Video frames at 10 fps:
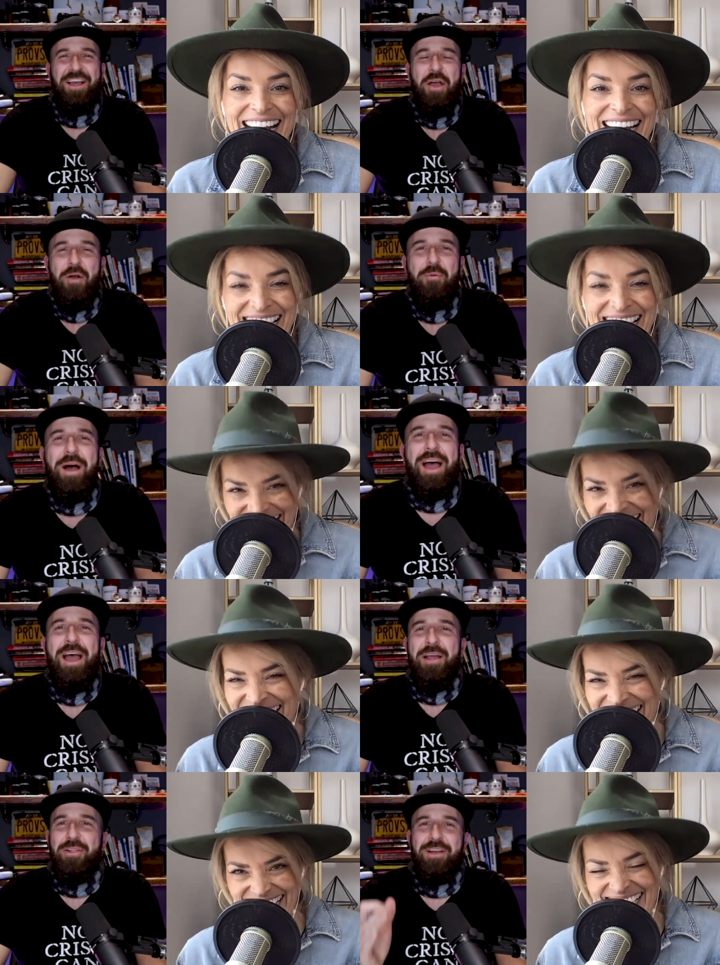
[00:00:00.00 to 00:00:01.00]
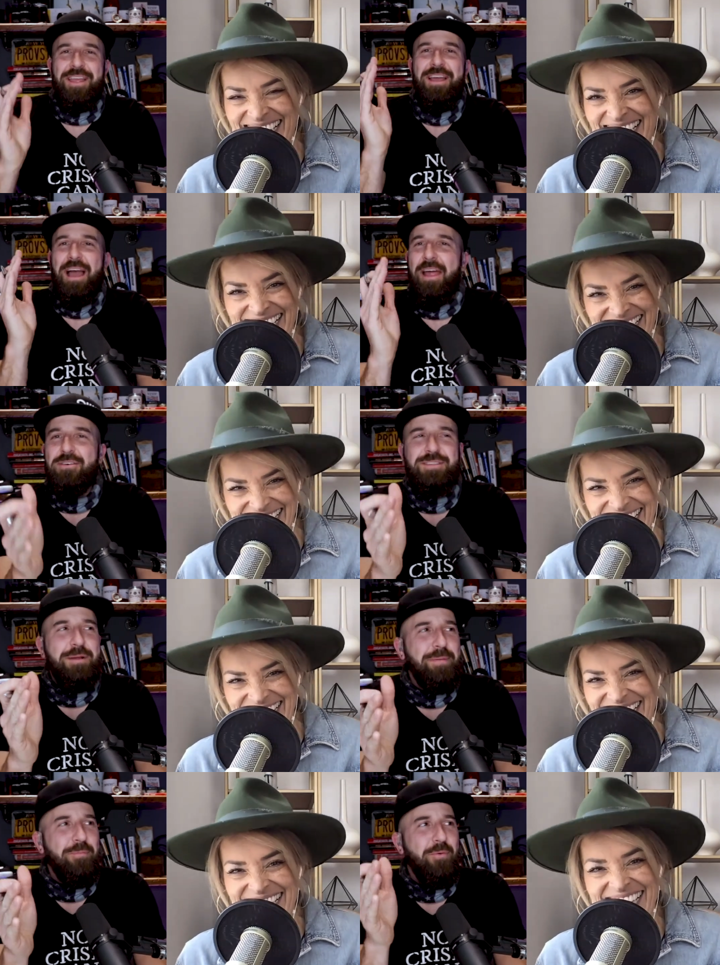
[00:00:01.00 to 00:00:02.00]
Speaker 1: well, look, I know
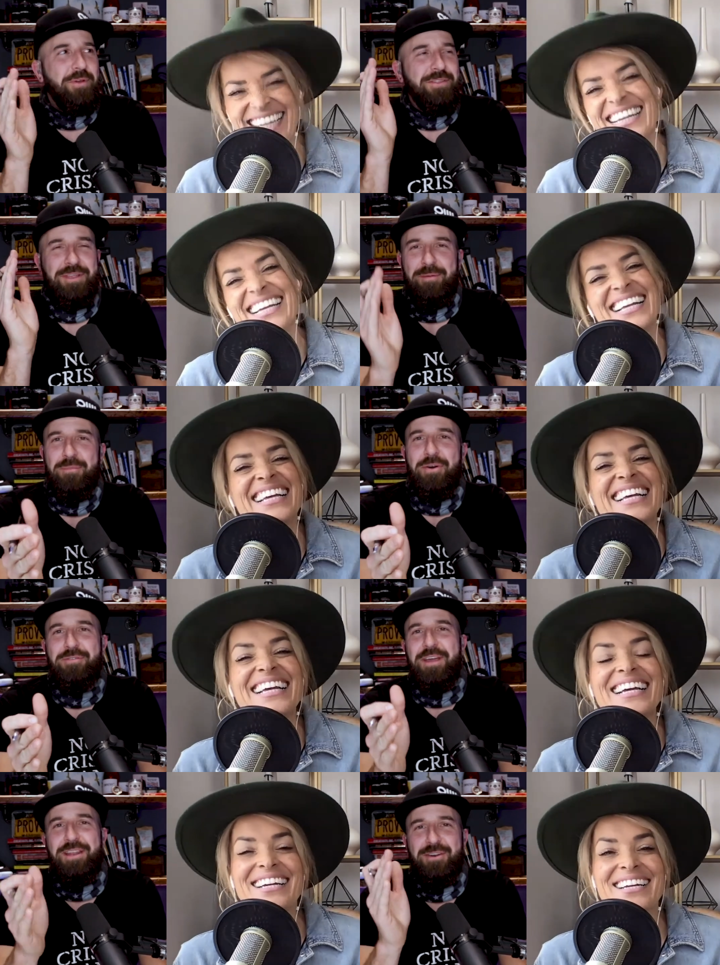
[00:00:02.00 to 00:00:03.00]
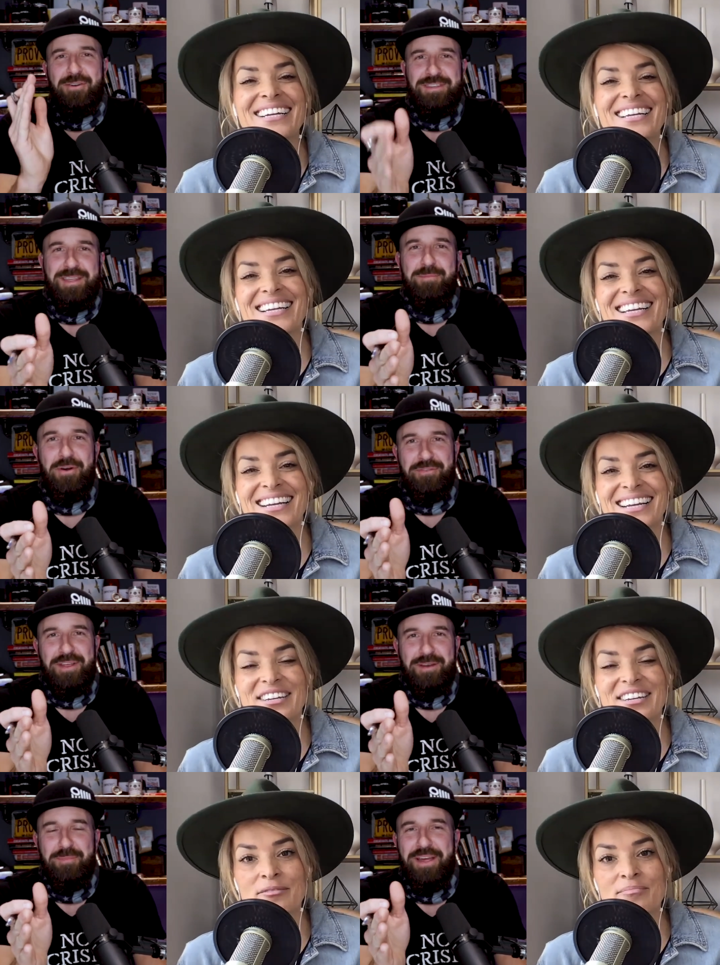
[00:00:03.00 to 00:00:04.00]
some people will either get motivated or
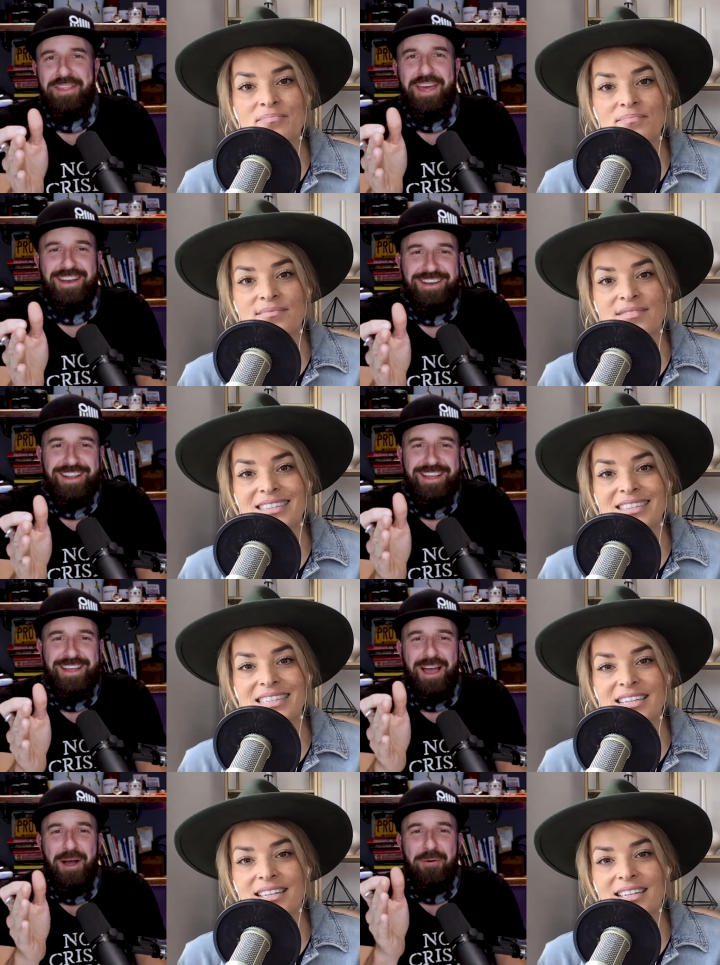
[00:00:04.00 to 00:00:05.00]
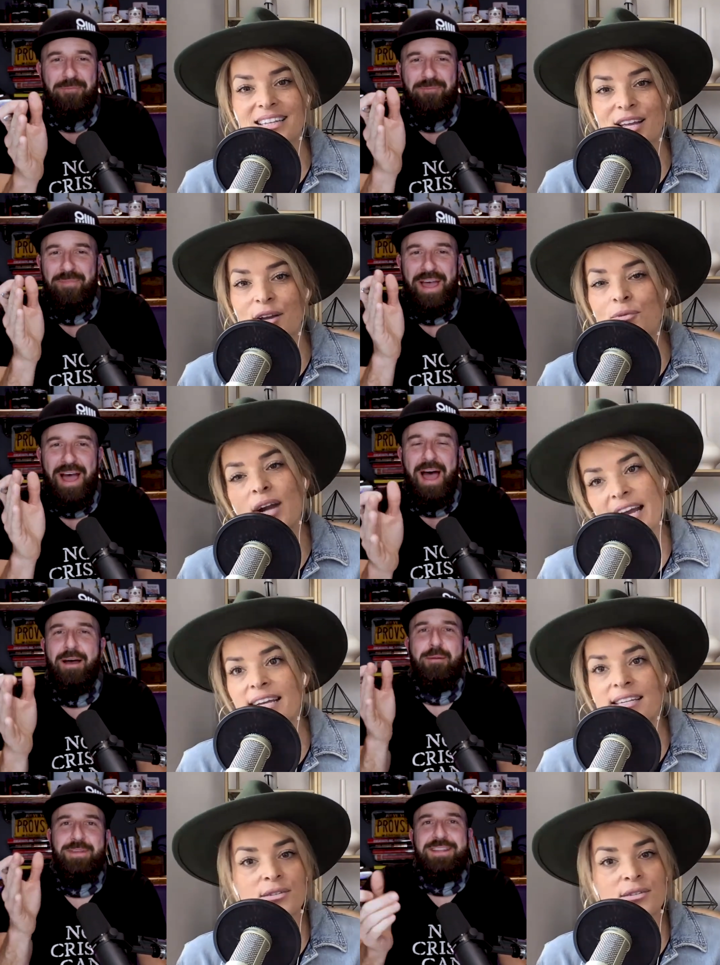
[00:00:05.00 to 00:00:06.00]
demotivated by that. Um, right.
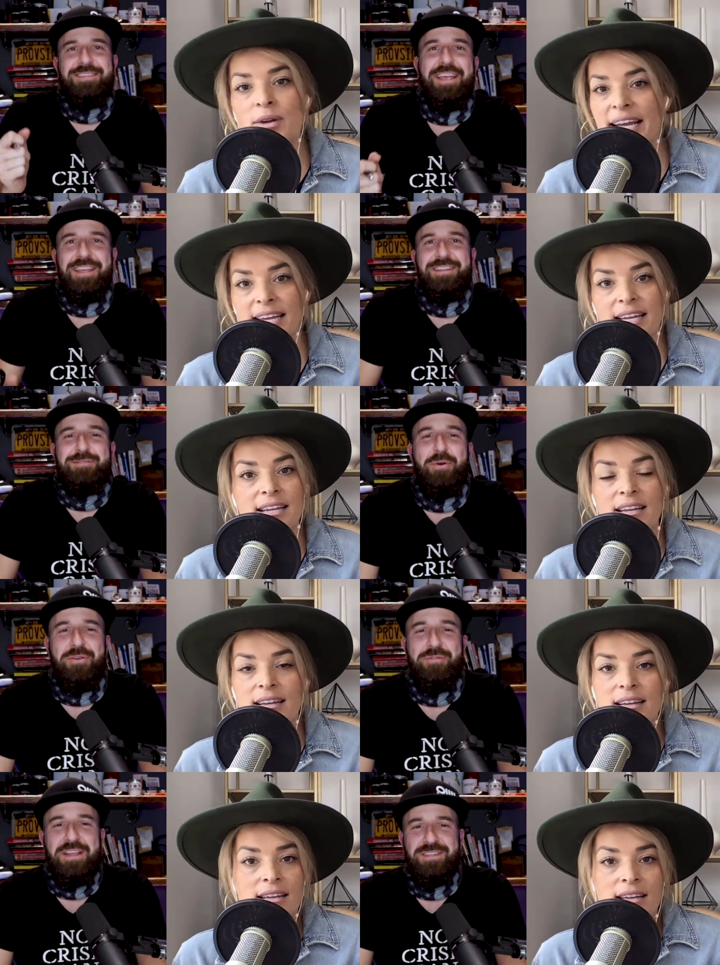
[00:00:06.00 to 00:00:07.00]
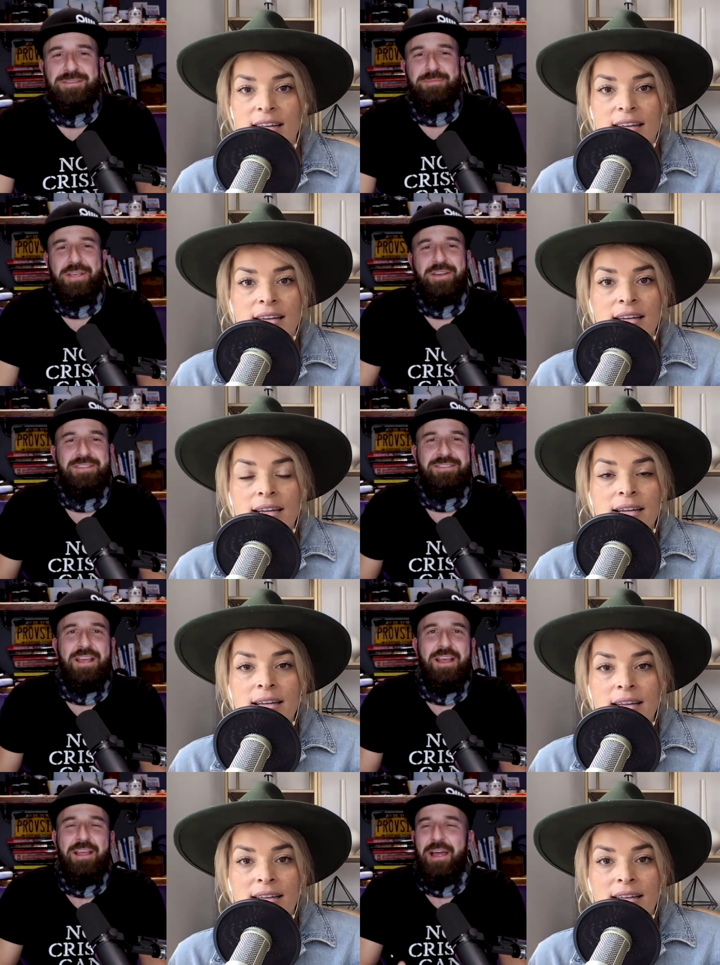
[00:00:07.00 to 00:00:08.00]
I- am gonna right. take it as motivation because
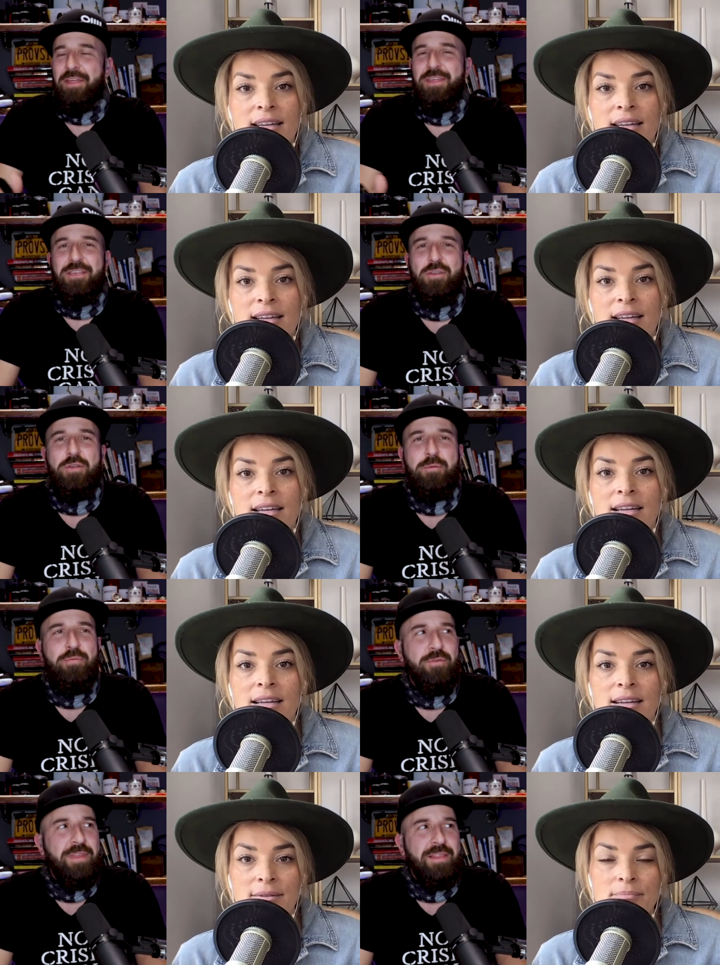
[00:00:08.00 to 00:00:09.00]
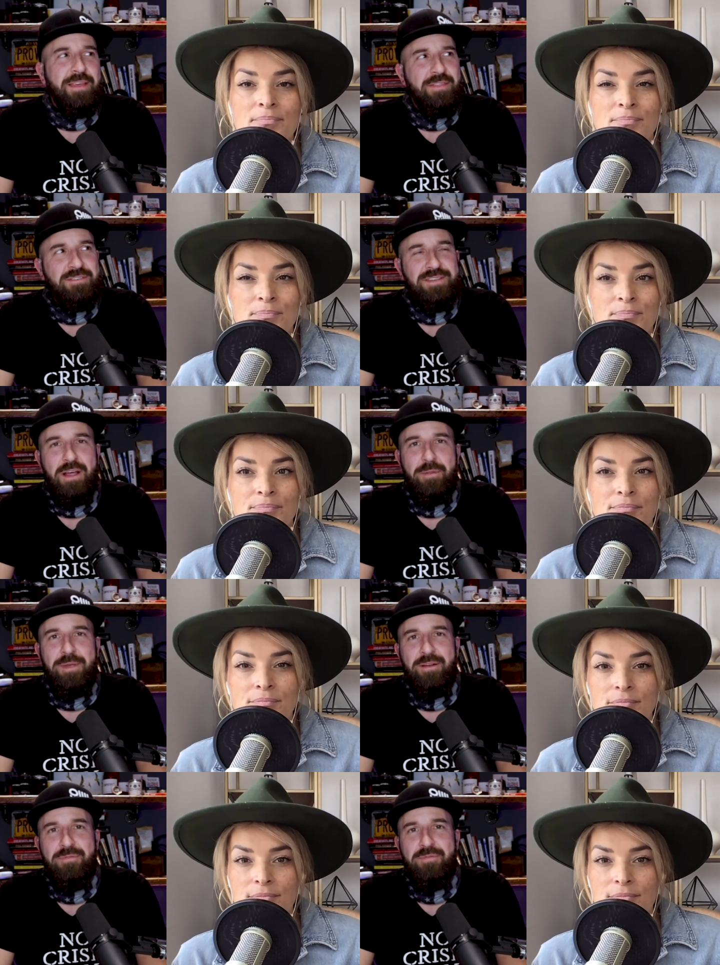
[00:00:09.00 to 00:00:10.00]
I think you, you prove that like there's an
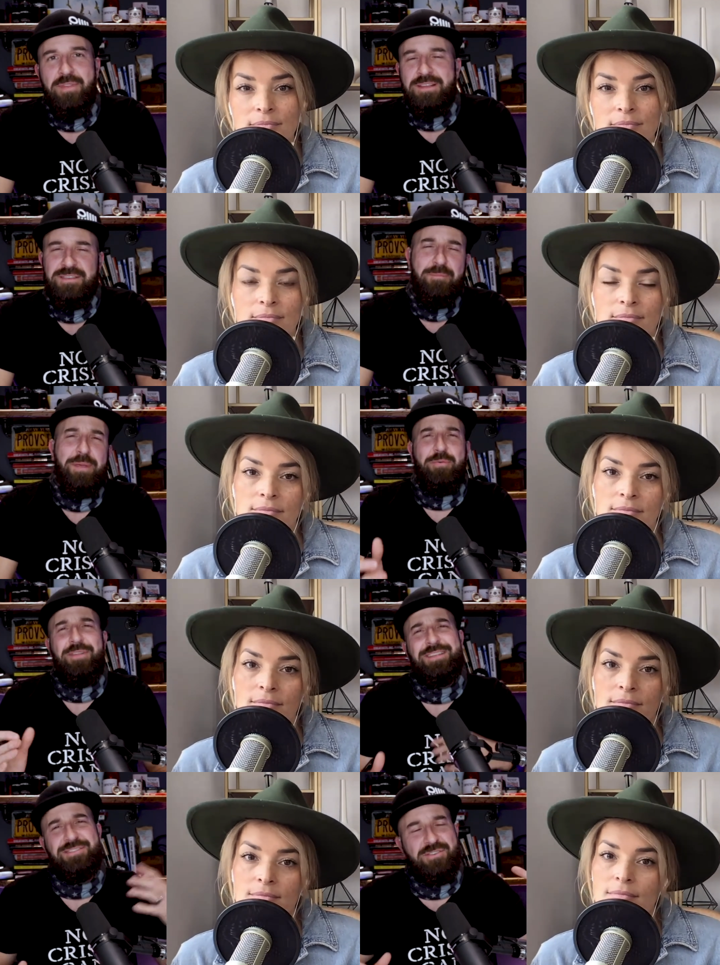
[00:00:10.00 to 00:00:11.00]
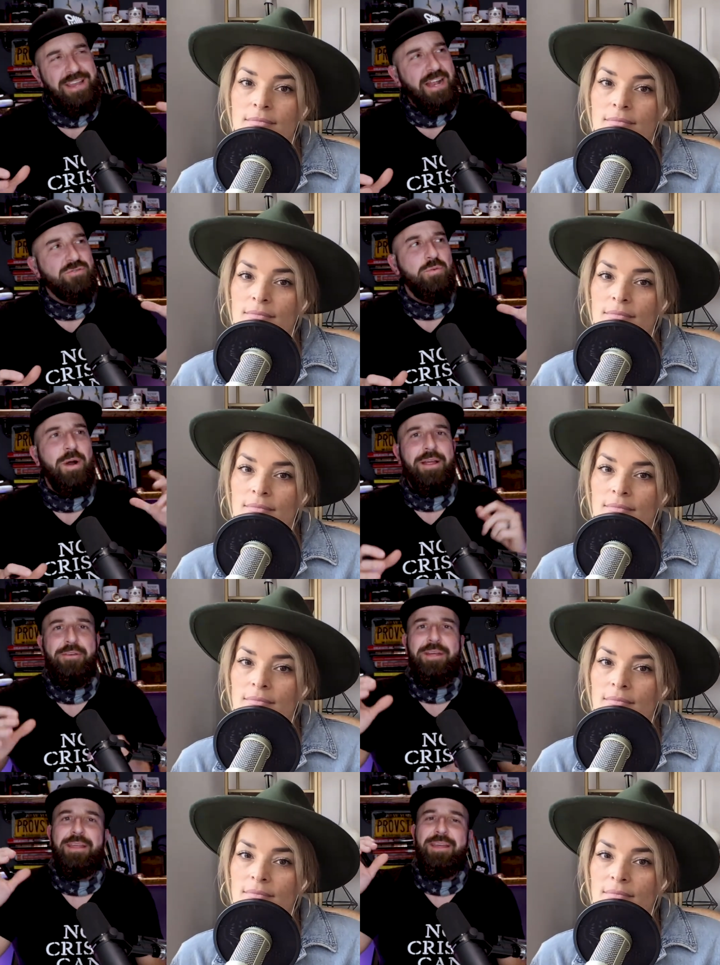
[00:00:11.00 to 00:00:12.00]
element of like some people like it's their natural
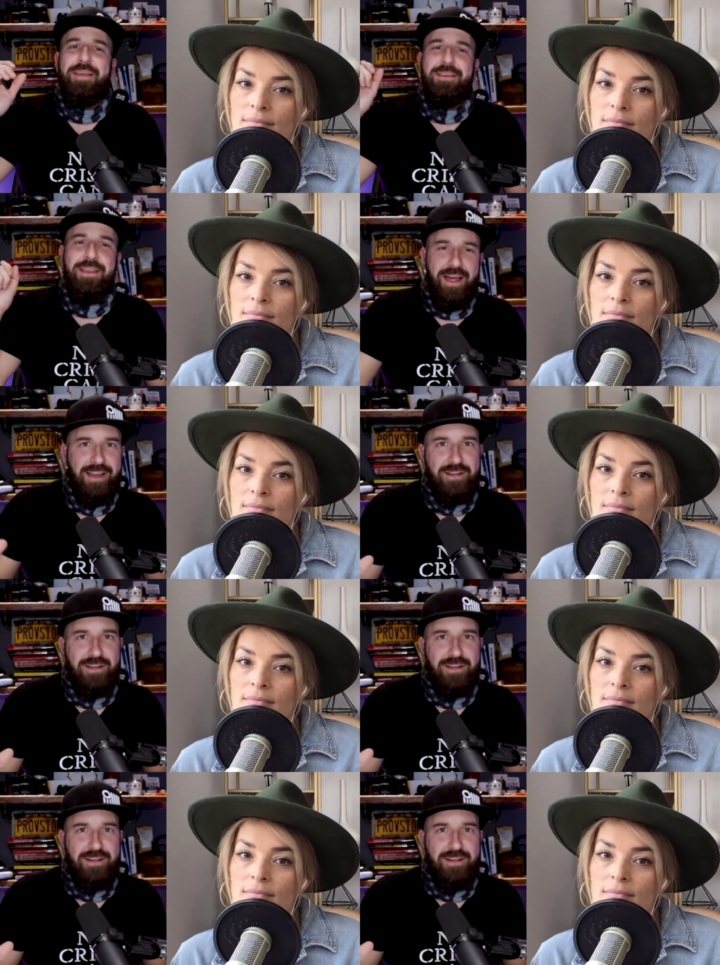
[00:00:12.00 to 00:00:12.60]
wiring, not